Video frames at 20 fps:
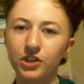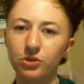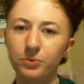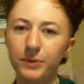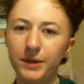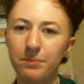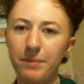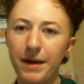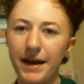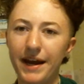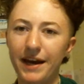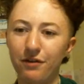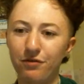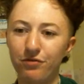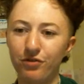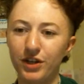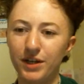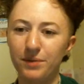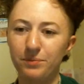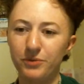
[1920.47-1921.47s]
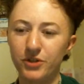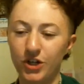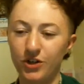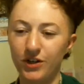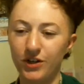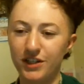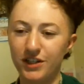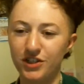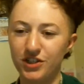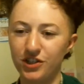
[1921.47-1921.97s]
human man for him to
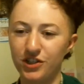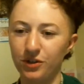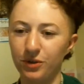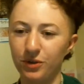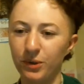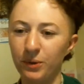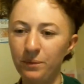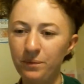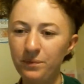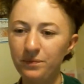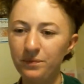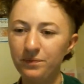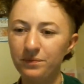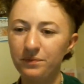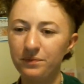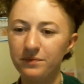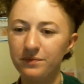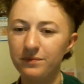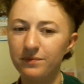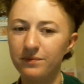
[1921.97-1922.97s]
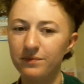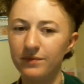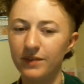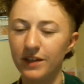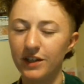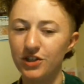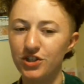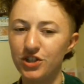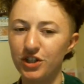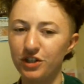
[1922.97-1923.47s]
turn into.
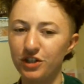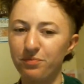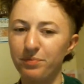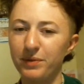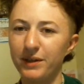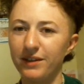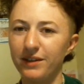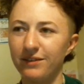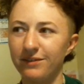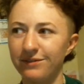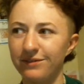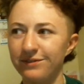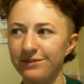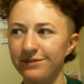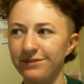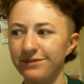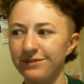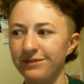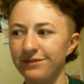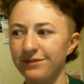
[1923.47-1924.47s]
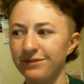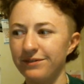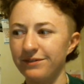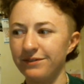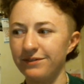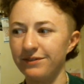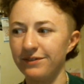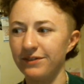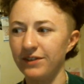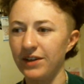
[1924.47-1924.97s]
He should have been.
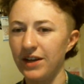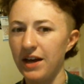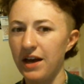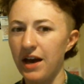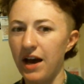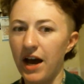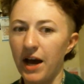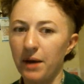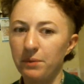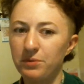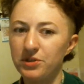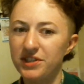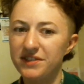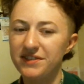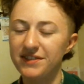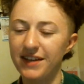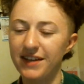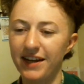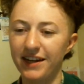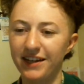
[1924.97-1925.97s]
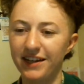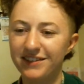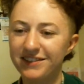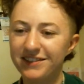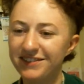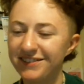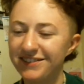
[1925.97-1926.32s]
I'm just saying.